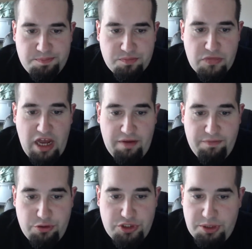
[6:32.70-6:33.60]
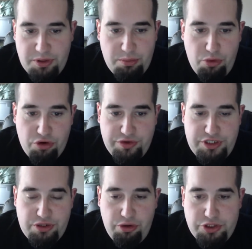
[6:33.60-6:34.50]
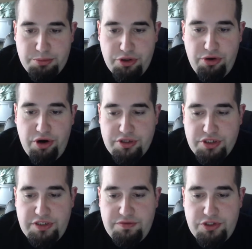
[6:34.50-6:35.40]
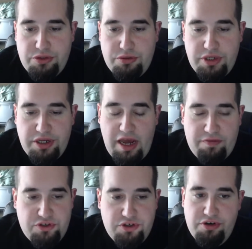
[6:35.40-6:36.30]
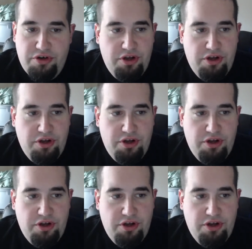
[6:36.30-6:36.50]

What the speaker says: I've used some of the more recent Ultra Pro art sleeves too, and after